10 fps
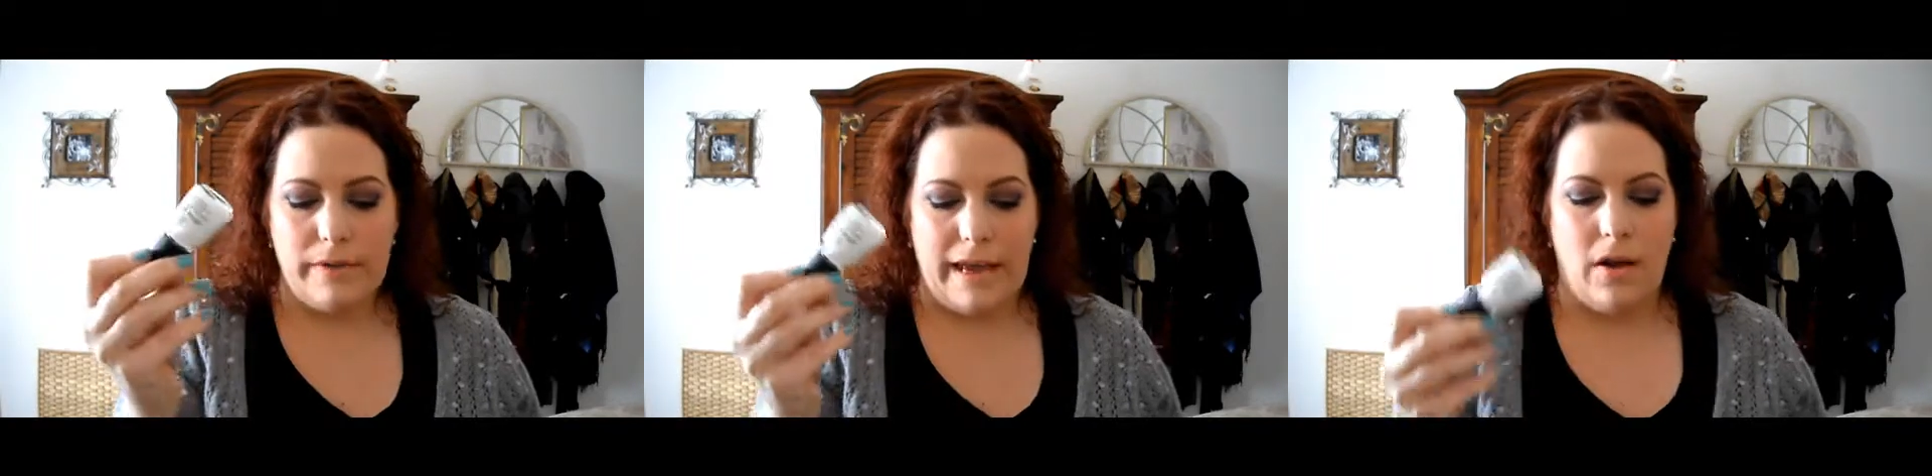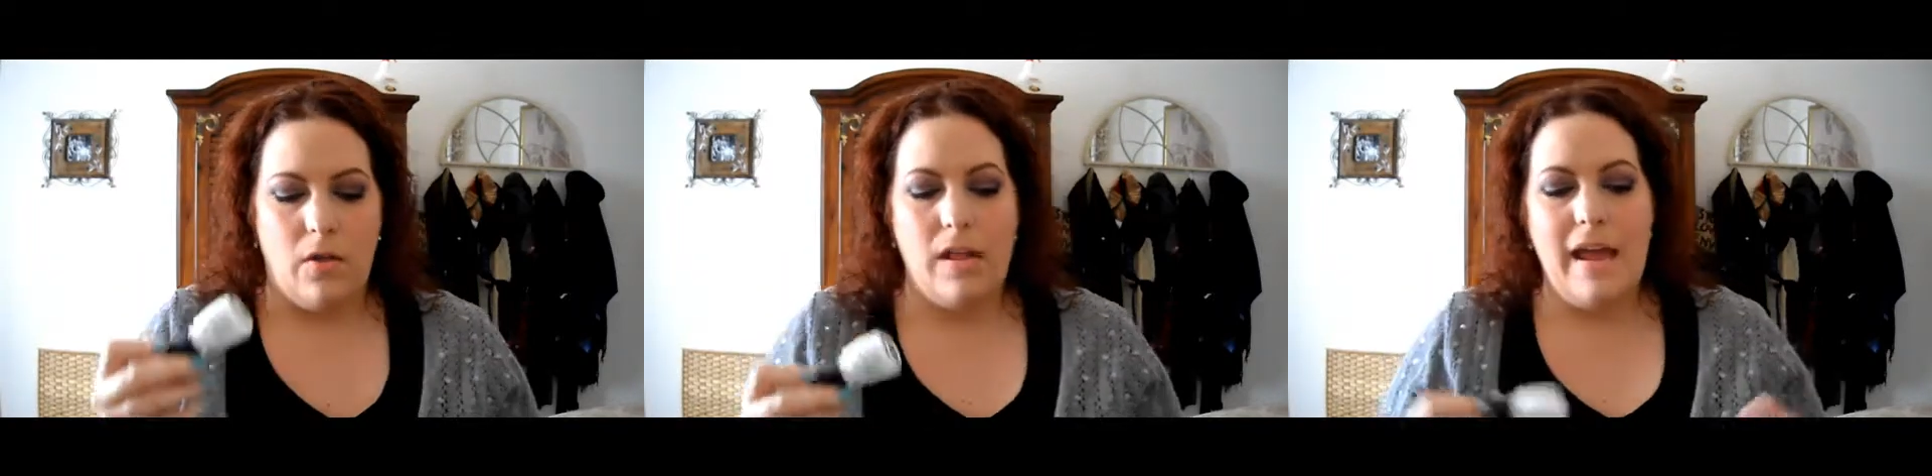
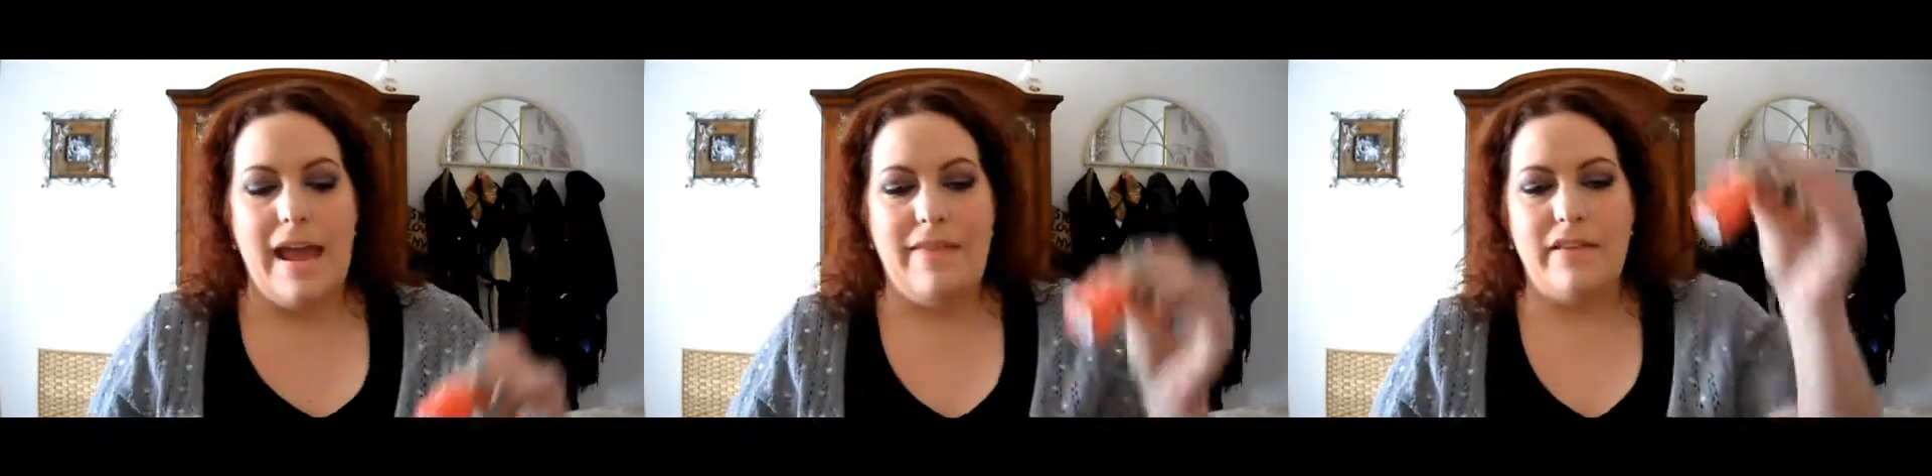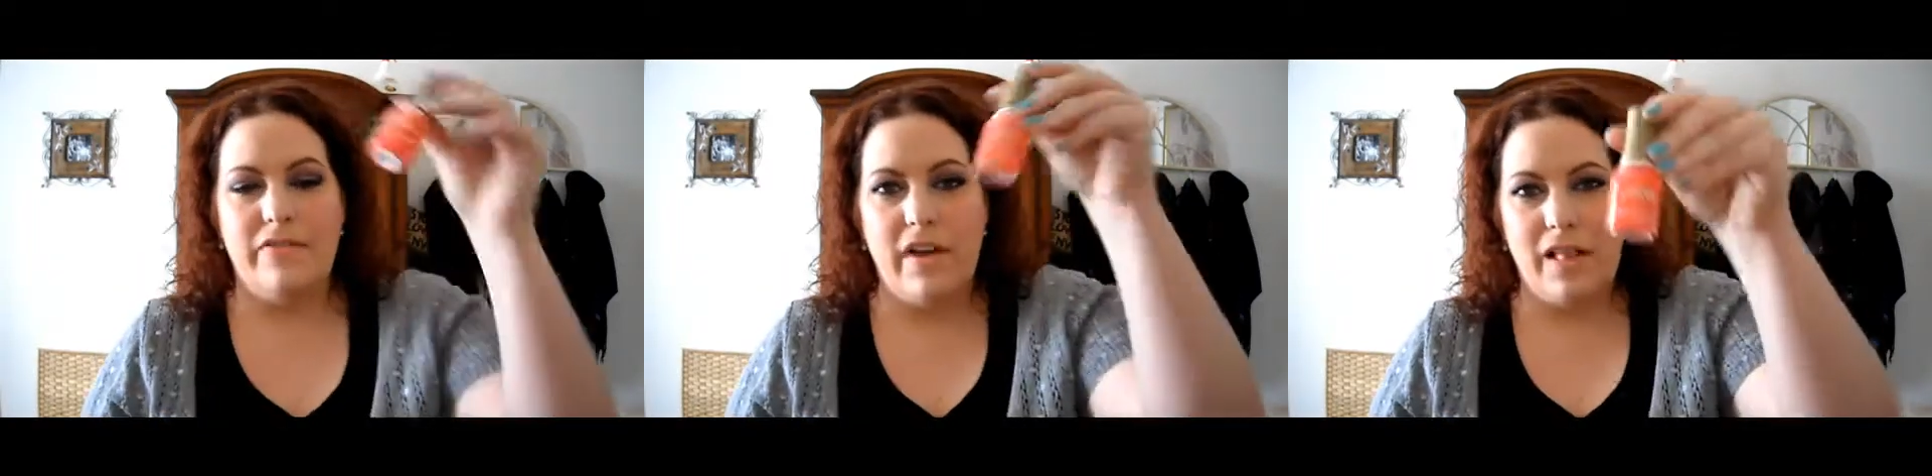nail and
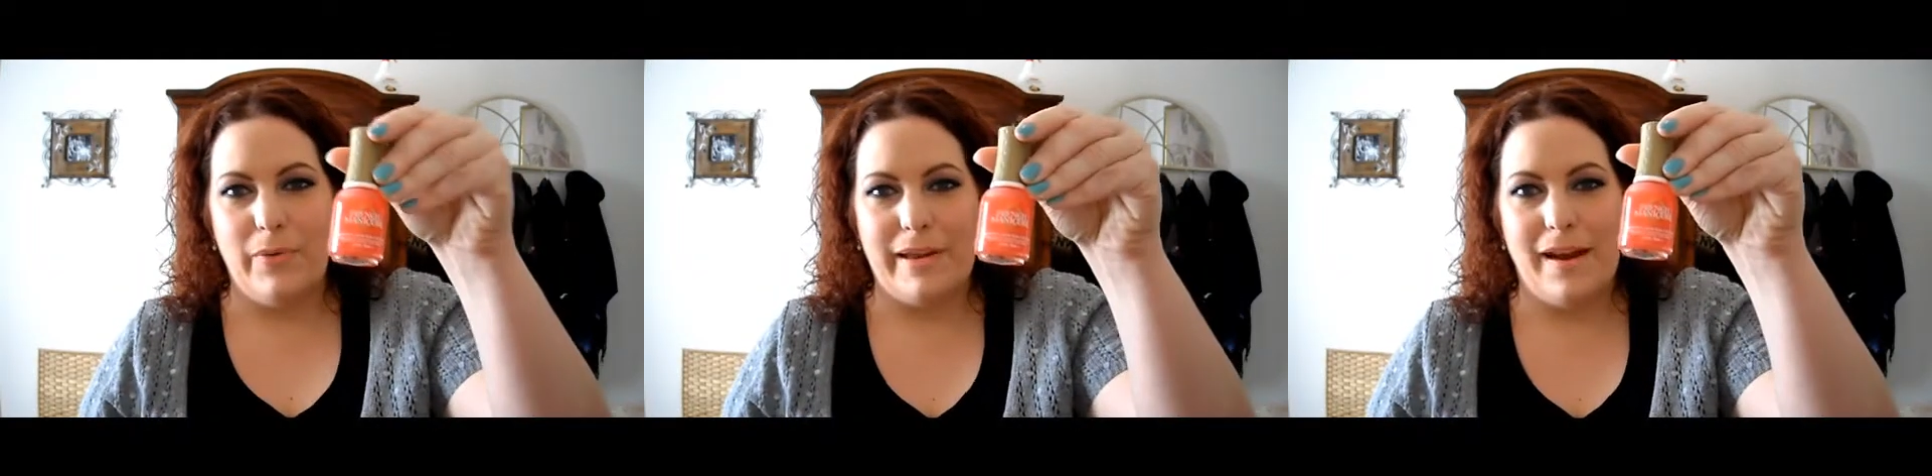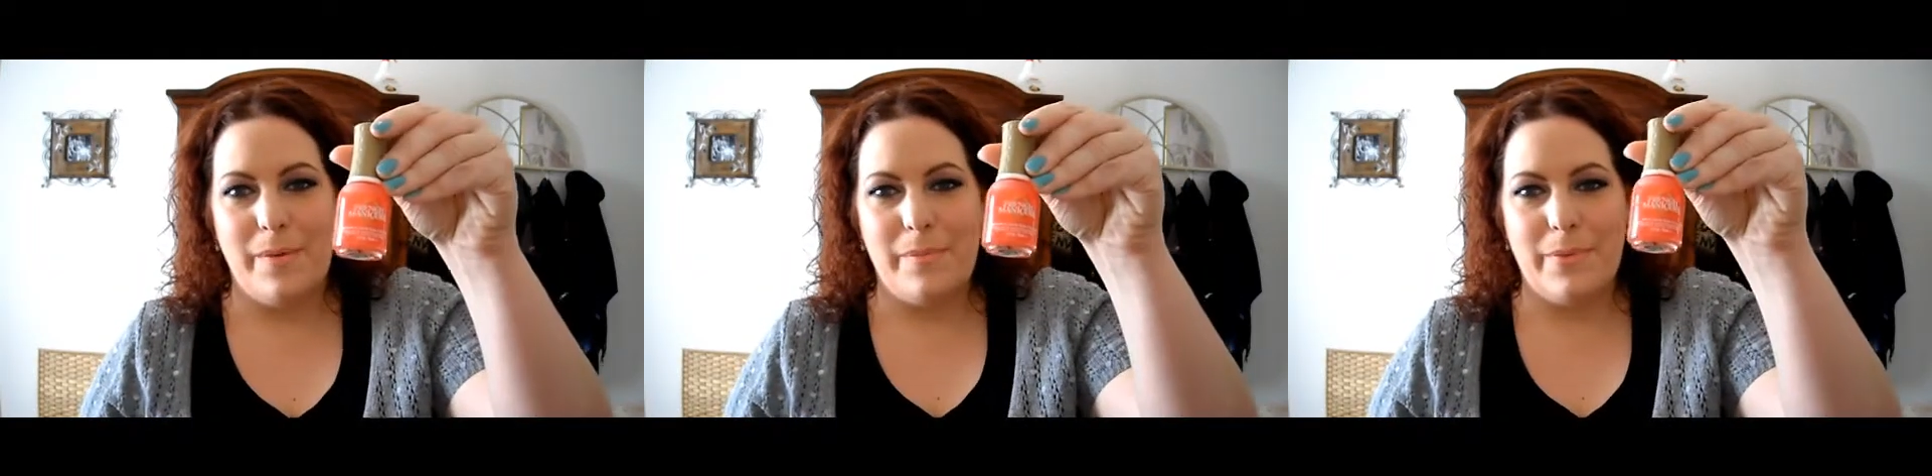then following
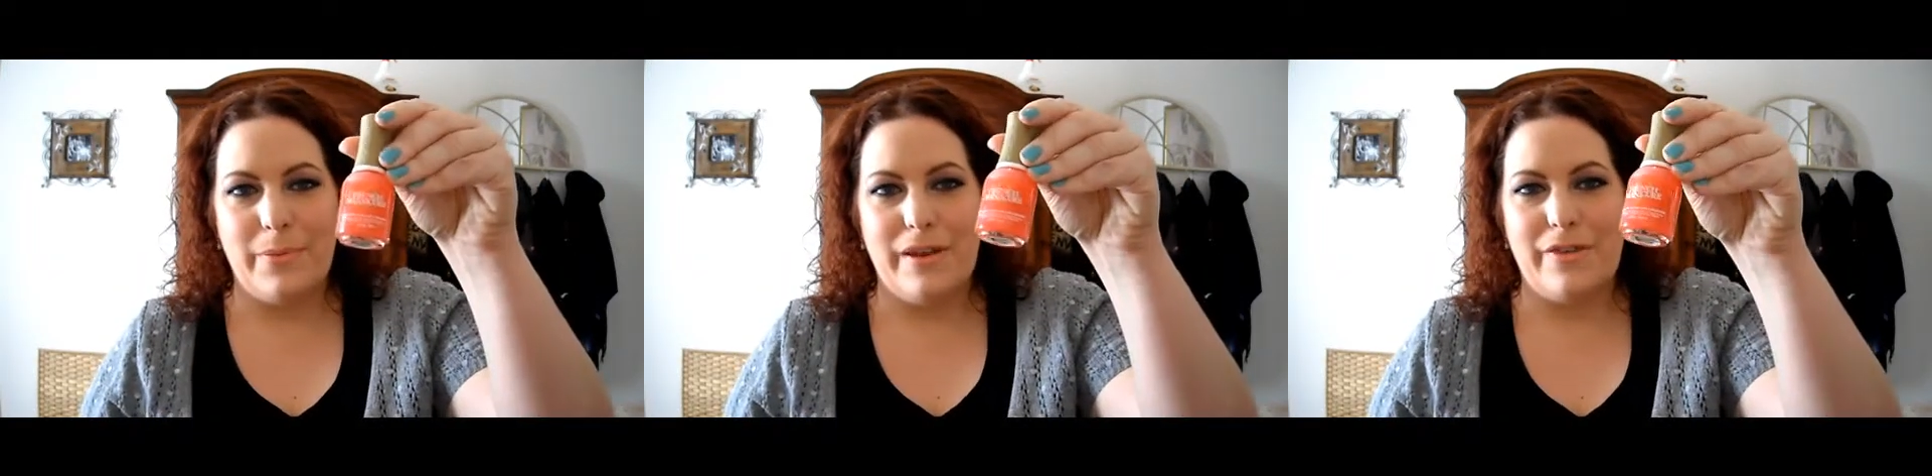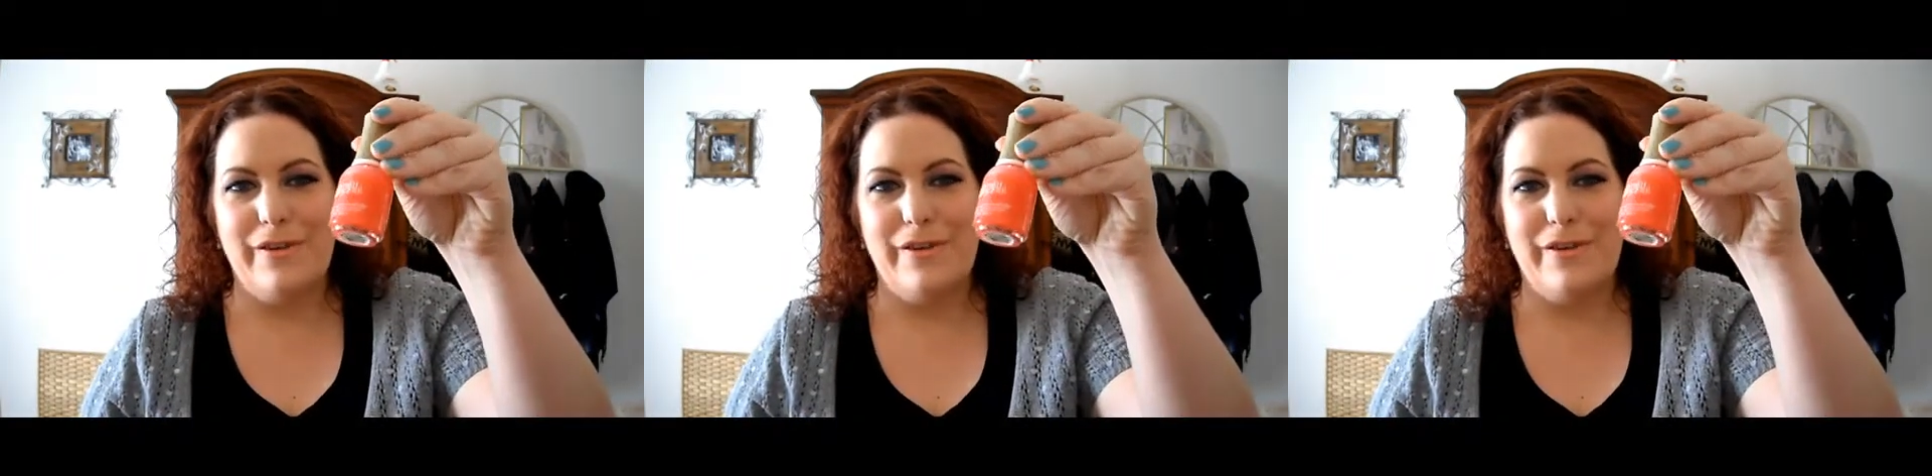up with